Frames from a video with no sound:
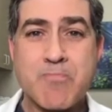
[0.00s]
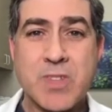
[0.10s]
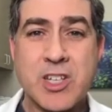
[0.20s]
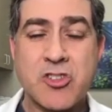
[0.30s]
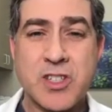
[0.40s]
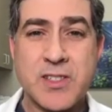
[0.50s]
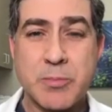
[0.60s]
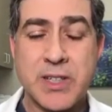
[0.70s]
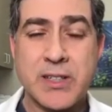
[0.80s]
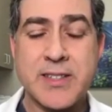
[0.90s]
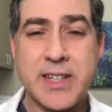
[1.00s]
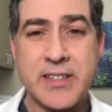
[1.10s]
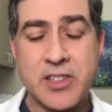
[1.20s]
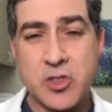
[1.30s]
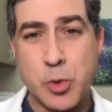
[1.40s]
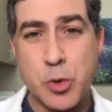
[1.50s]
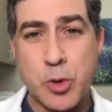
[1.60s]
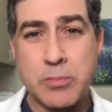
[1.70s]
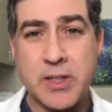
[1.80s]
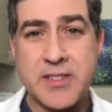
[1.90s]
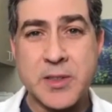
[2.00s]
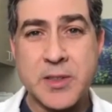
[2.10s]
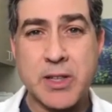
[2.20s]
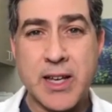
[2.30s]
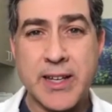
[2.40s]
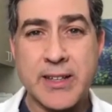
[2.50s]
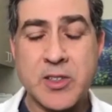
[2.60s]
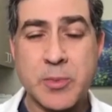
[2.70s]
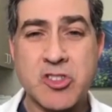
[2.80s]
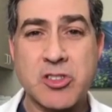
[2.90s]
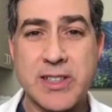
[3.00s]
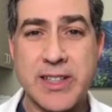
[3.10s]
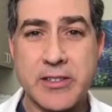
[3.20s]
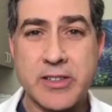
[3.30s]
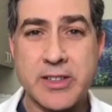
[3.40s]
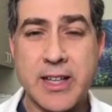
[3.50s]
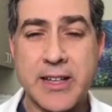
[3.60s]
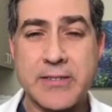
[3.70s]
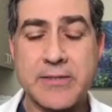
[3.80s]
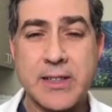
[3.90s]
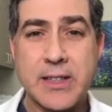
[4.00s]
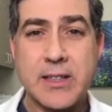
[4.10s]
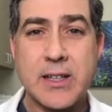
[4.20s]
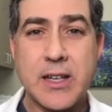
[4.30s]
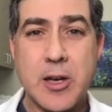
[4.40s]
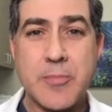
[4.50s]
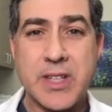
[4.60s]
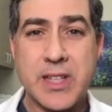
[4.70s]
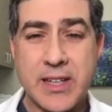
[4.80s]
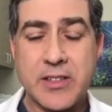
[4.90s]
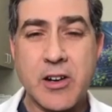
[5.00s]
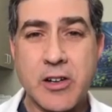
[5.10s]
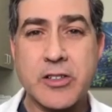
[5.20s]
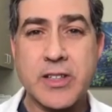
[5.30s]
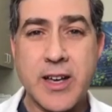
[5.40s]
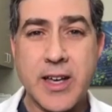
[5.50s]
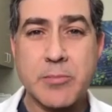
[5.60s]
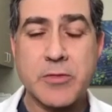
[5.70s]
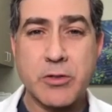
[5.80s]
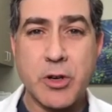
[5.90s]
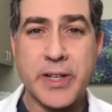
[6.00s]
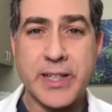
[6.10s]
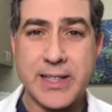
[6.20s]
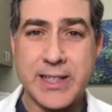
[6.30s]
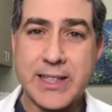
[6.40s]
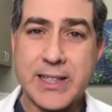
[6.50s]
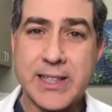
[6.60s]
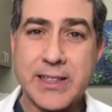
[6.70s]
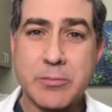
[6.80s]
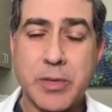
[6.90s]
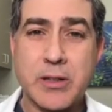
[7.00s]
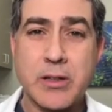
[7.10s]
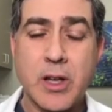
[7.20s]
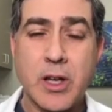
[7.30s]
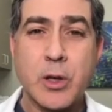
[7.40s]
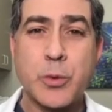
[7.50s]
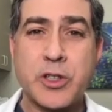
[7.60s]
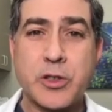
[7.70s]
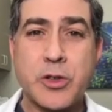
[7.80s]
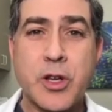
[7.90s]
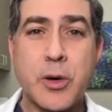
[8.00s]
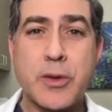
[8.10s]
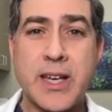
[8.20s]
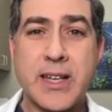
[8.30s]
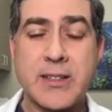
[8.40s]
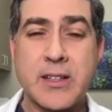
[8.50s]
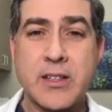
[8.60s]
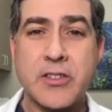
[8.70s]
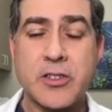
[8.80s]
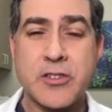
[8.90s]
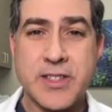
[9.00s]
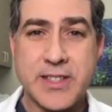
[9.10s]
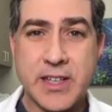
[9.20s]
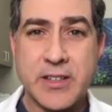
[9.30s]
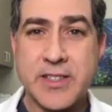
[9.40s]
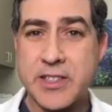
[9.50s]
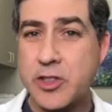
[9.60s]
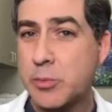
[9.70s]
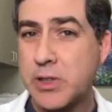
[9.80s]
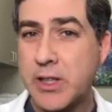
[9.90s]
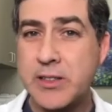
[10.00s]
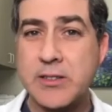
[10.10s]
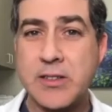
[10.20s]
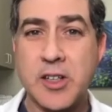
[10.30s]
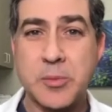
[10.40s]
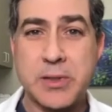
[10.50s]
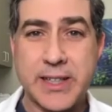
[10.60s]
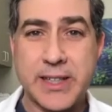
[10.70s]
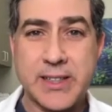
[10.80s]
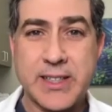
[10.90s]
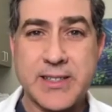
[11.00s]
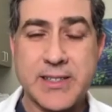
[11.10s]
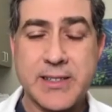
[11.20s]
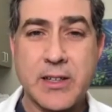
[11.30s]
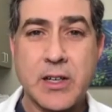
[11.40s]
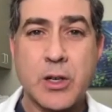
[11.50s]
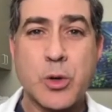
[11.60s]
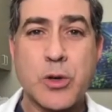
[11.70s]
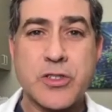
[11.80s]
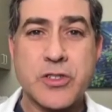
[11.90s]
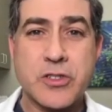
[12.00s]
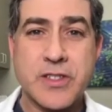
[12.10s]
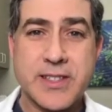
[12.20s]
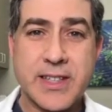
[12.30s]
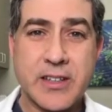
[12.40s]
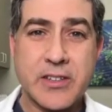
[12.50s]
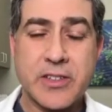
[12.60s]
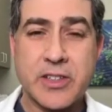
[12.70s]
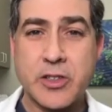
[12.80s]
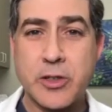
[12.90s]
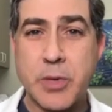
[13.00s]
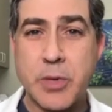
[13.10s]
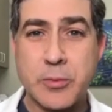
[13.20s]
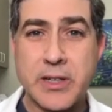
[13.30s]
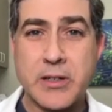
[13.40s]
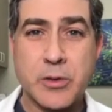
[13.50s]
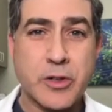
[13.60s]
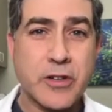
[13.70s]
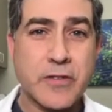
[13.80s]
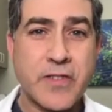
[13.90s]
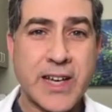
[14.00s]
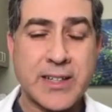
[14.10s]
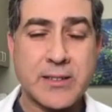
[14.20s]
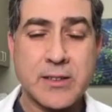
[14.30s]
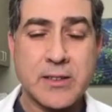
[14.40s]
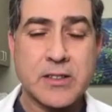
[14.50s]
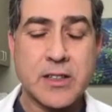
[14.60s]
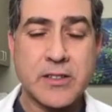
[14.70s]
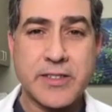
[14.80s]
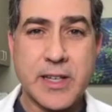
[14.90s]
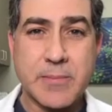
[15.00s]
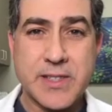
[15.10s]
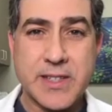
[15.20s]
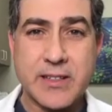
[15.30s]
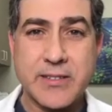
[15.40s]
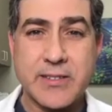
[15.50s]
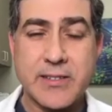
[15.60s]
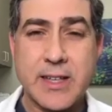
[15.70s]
It's just because it has such poor blood supply, especially later in life, it has a harder time growing and healing. But we do know that certain cells in your blood called platelets, or certain cells in your bone marrow or your fat called stem cells,